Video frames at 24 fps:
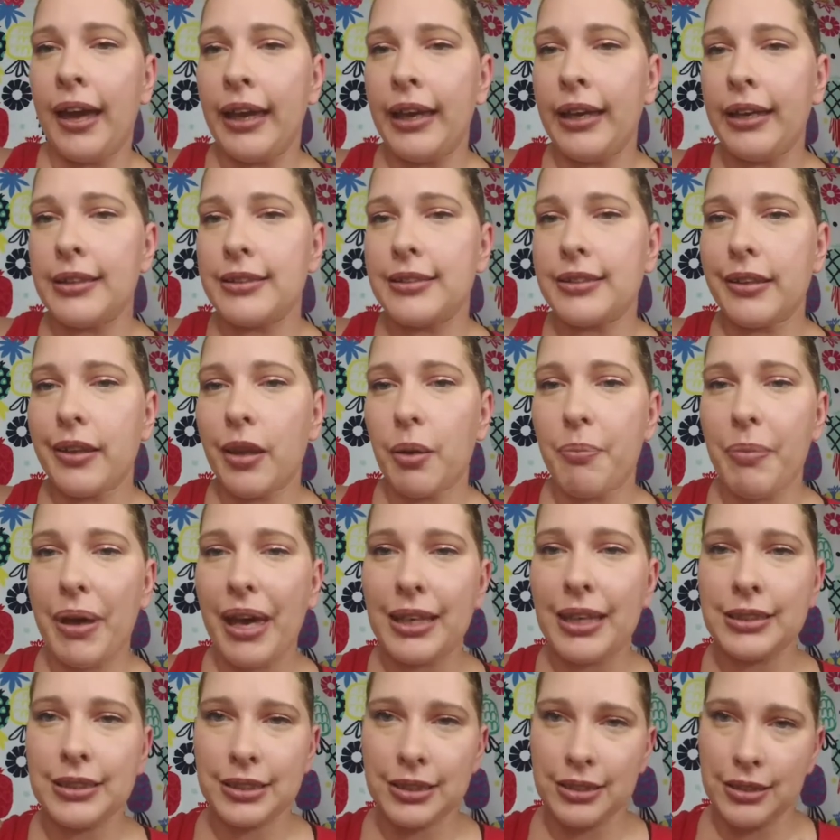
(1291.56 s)
Is it the
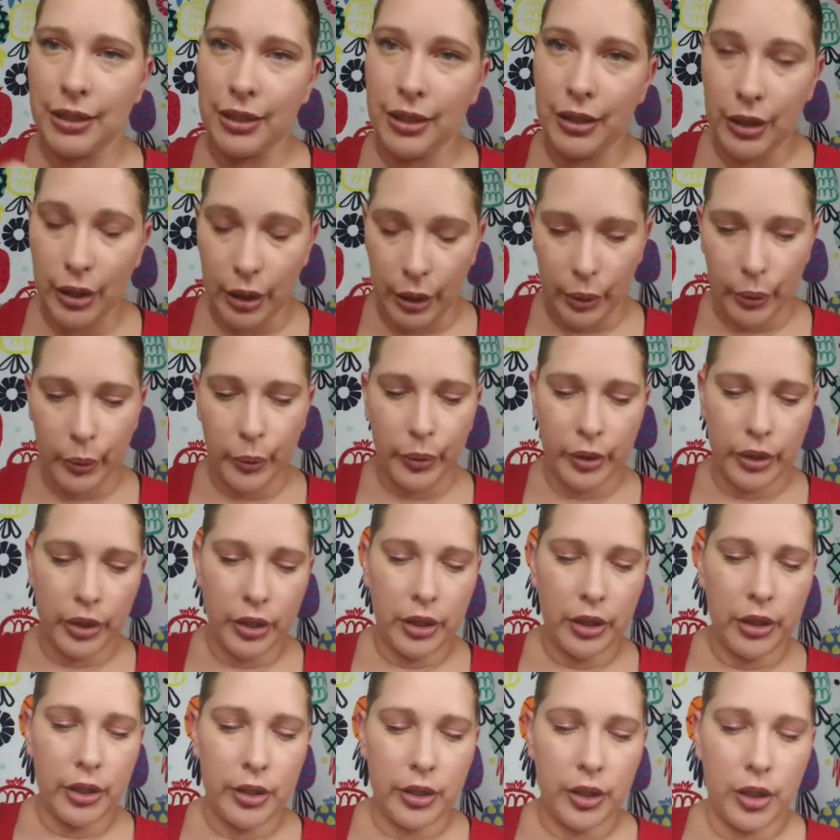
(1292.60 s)
best? No.
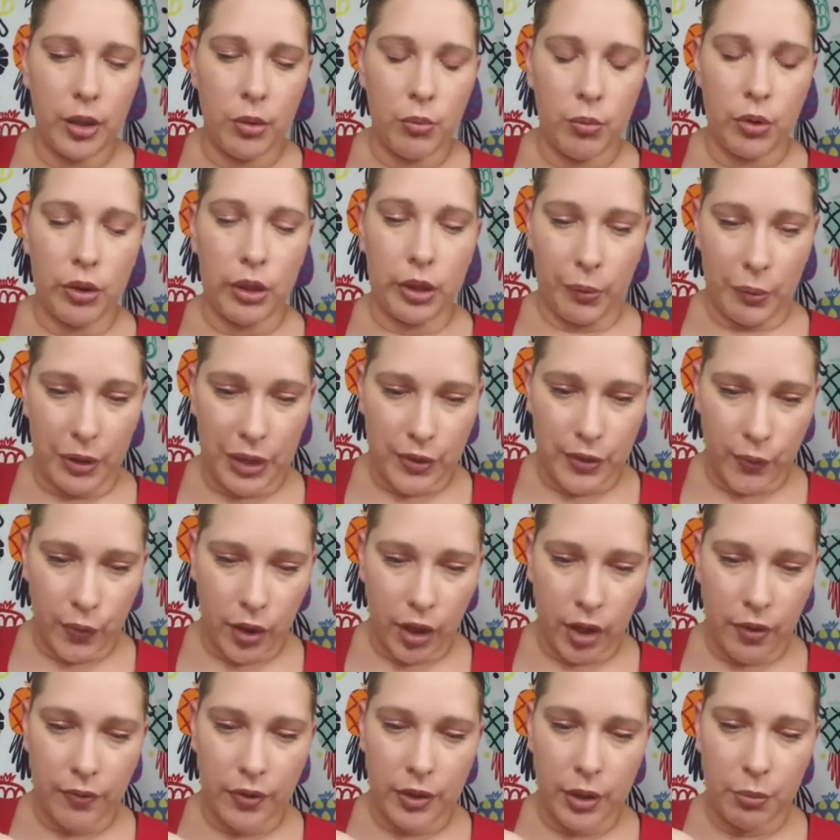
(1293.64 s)
Will I reach for it
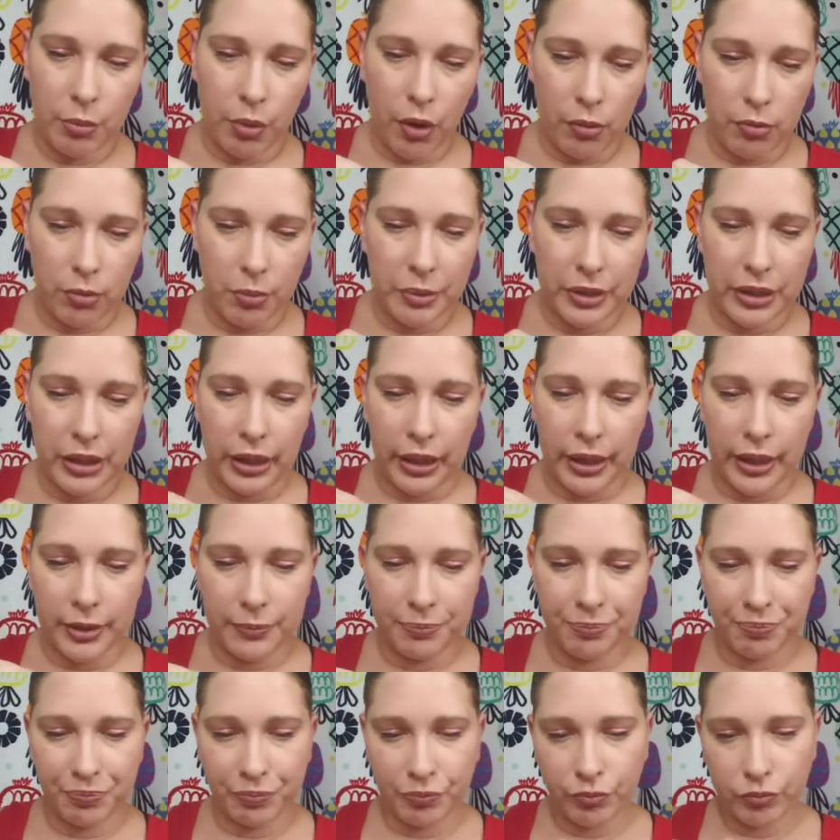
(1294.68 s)
often? Probably not.
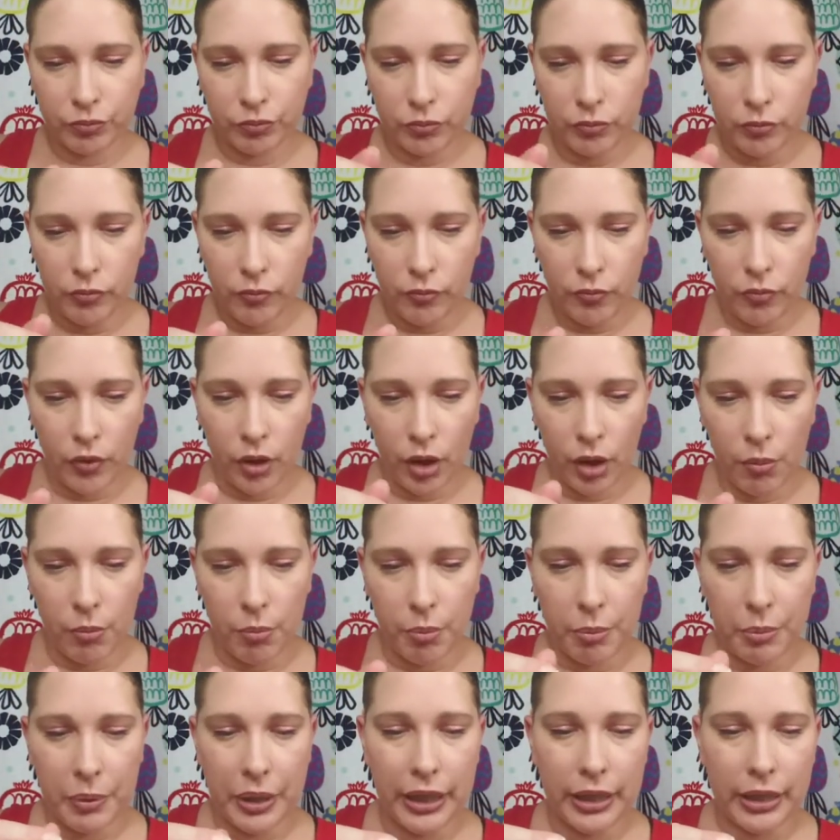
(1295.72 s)

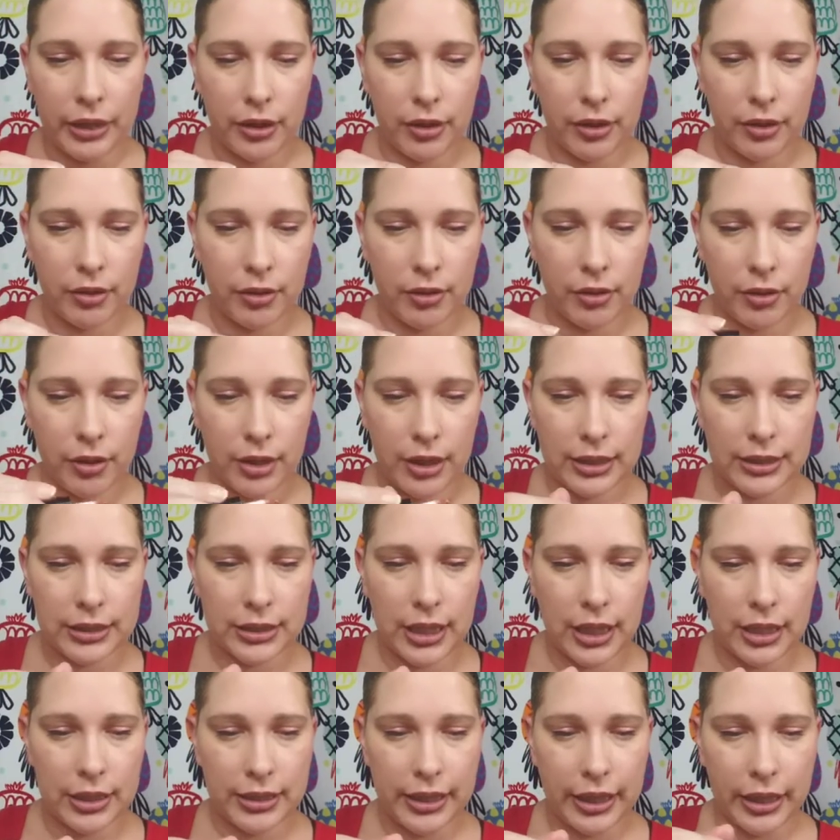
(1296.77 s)
But it's
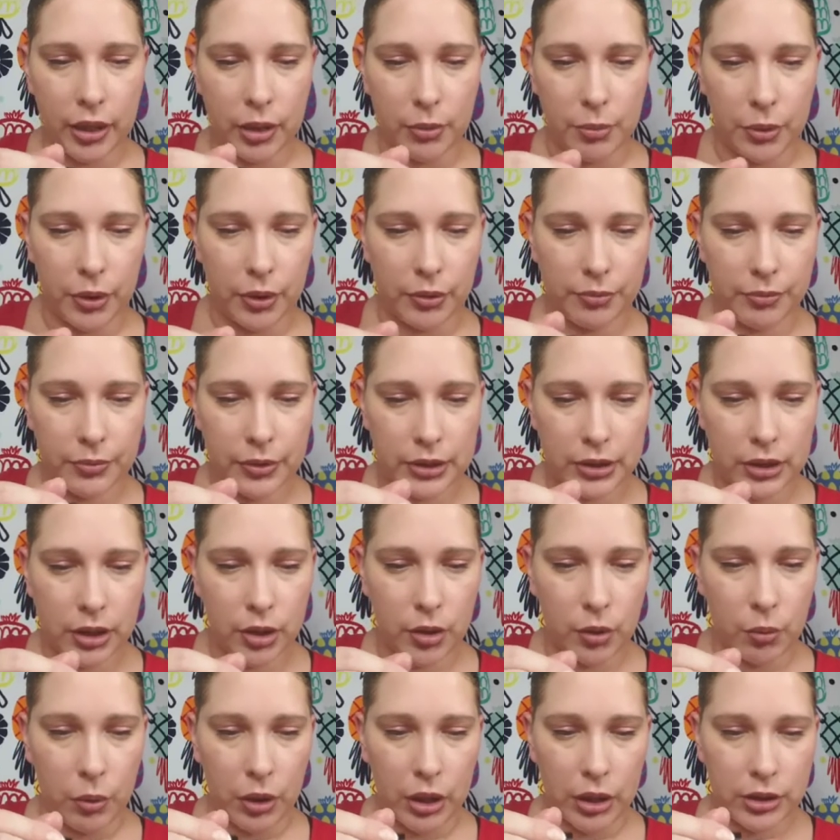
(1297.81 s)
not terrible. It's not the
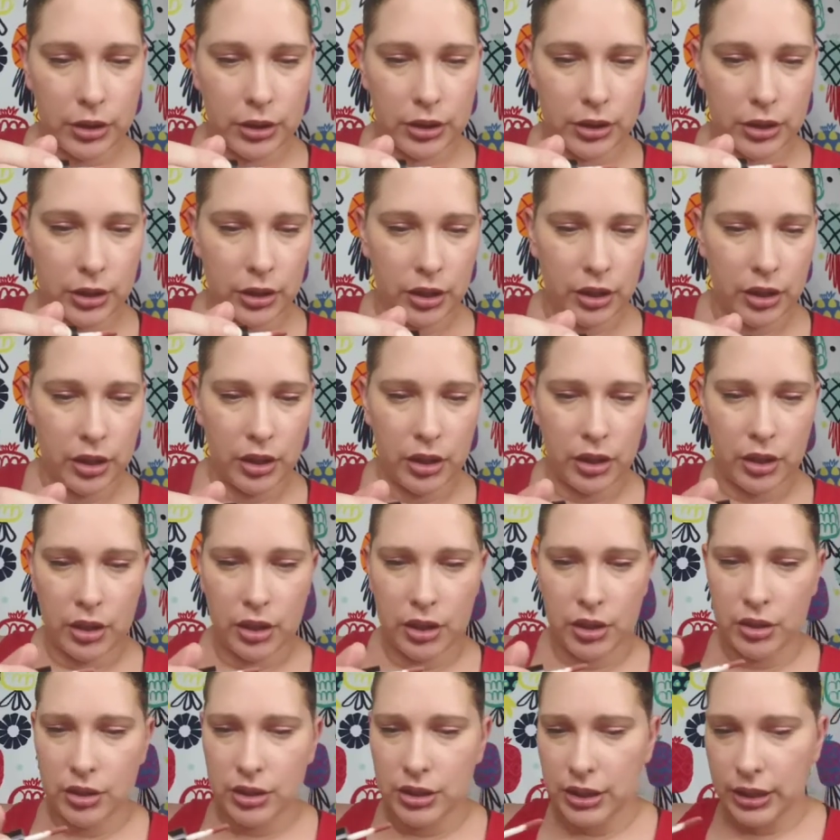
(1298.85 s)
worst.
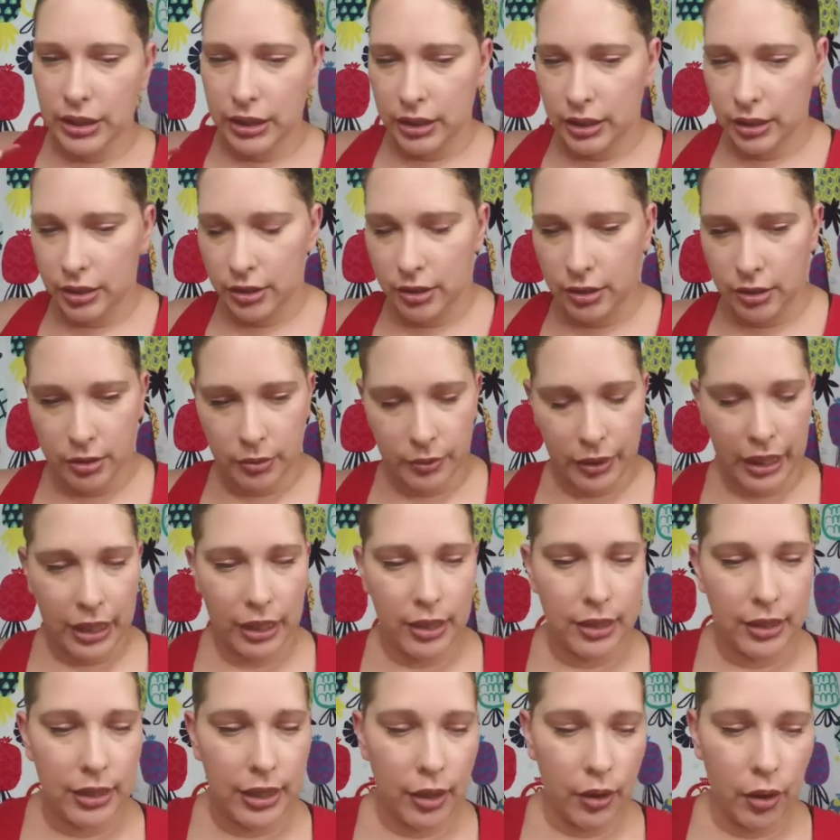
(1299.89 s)
There's like, okay.
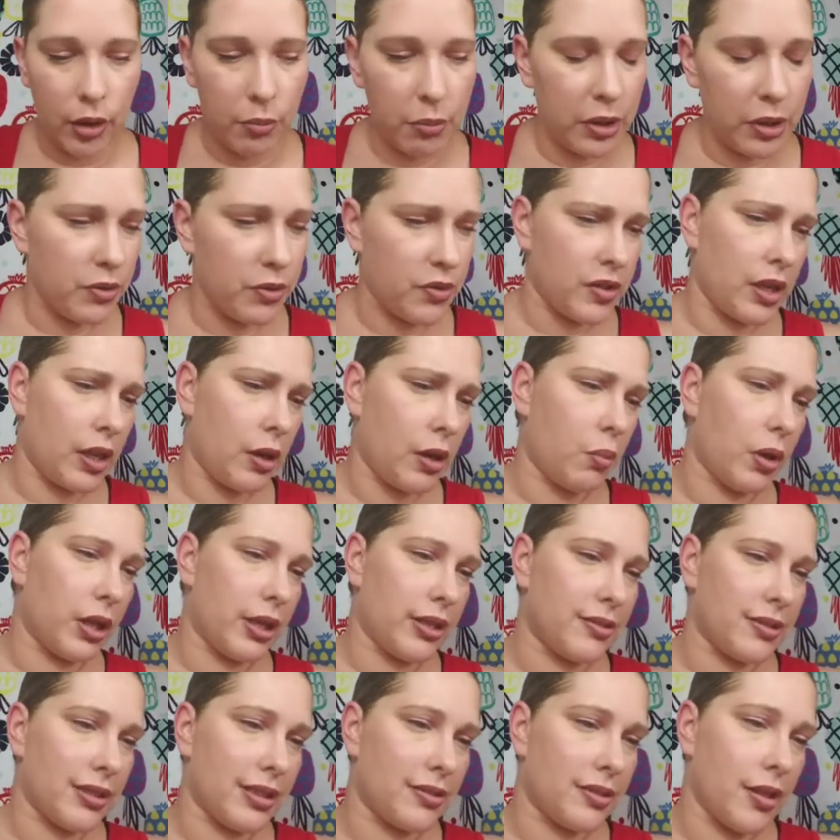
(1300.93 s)
Now I'm using, what
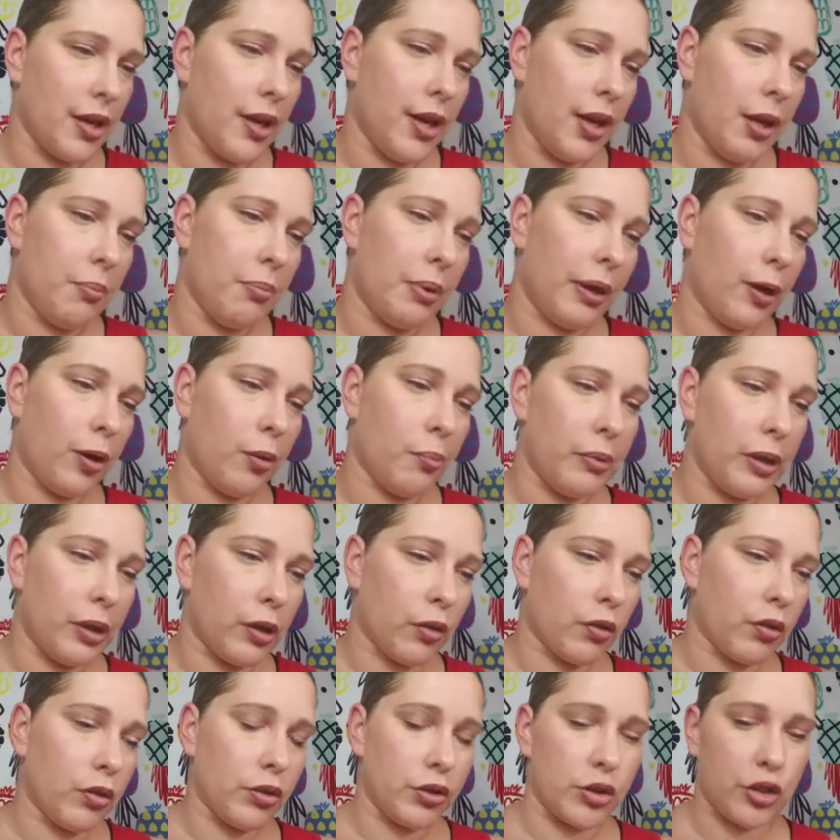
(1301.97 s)
is this? Bare
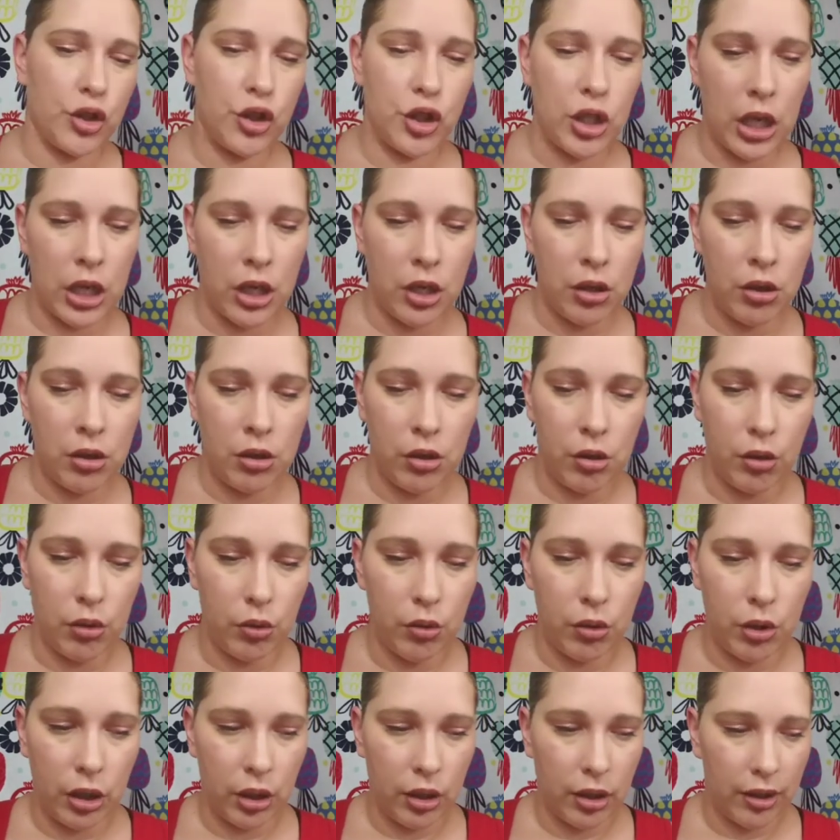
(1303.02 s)
Minerals Gen
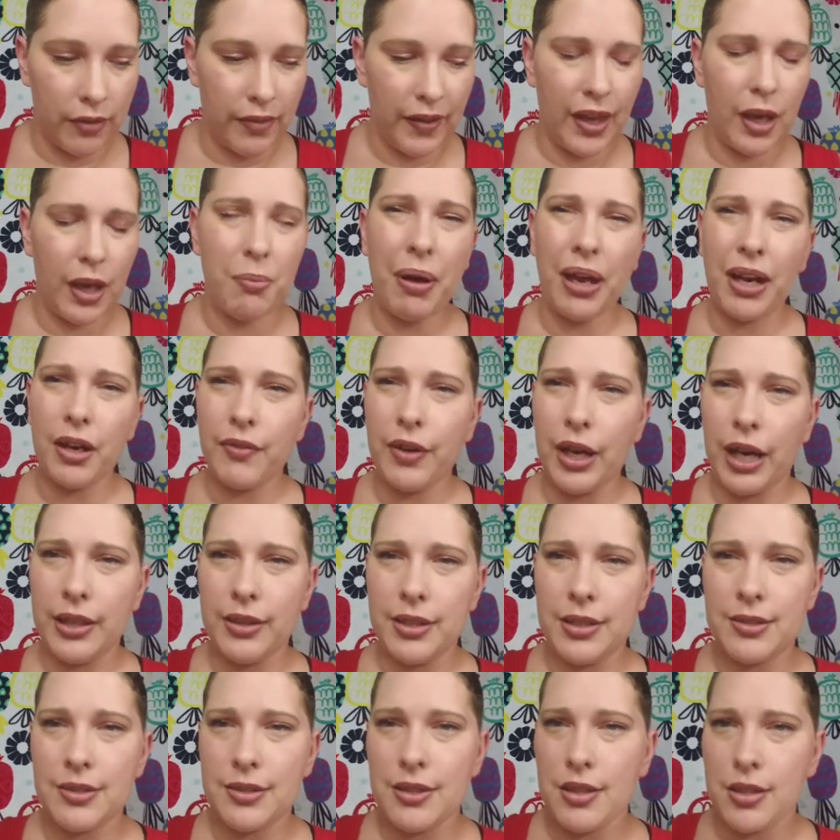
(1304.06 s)
Nude. I think I might have gotten
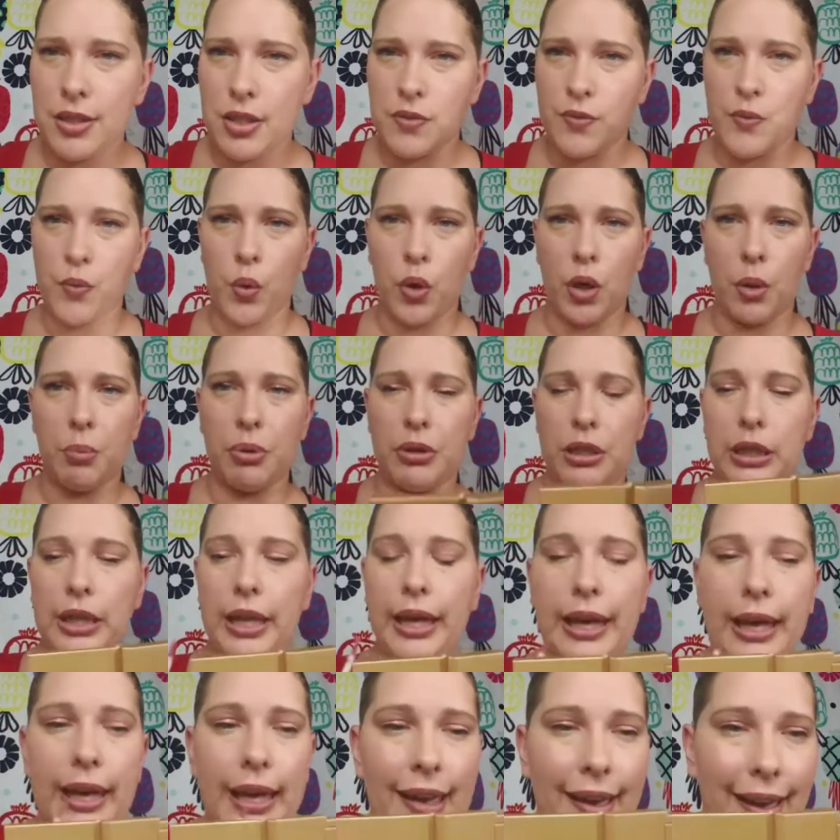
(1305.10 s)
this in a Sephora
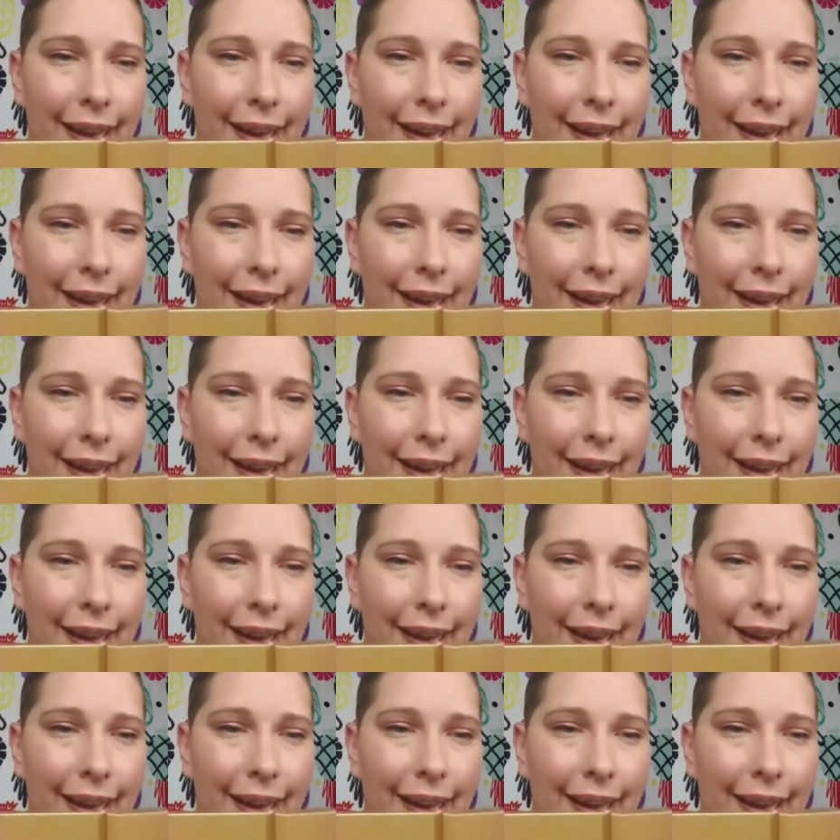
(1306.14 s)
Play.